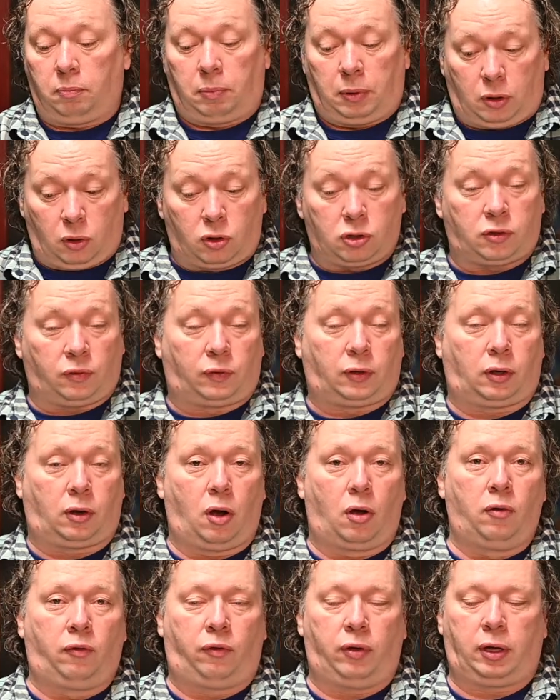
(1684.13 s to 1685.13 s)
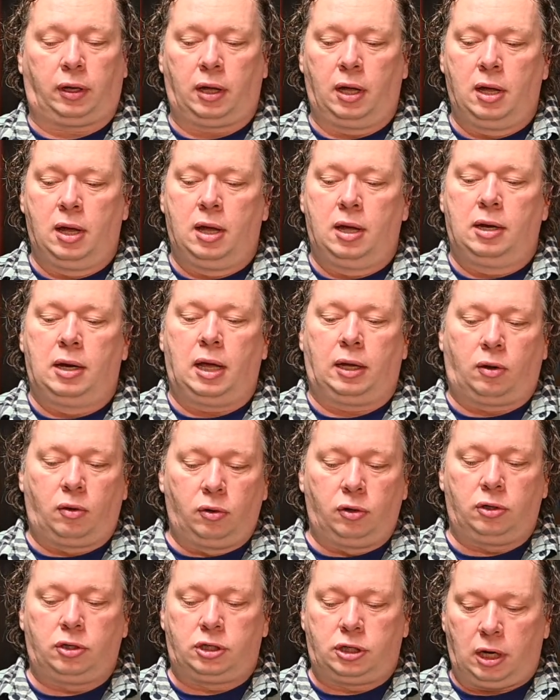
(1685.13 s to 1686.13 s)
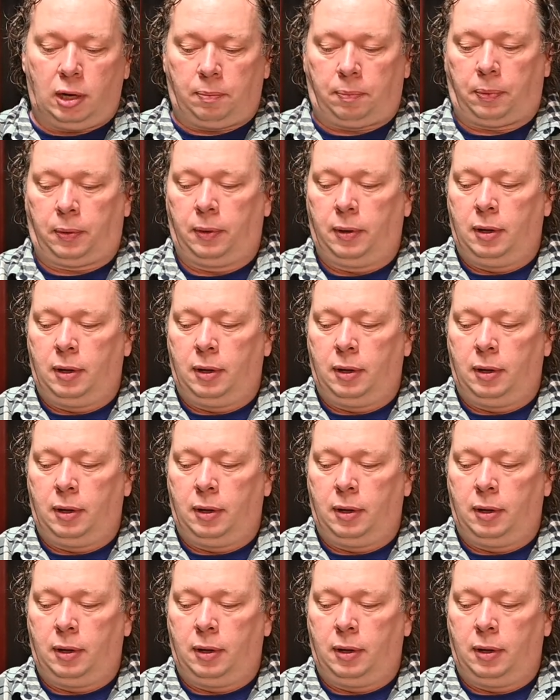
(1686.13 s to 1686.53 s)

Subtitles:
because of the COVID, they couldn't ship,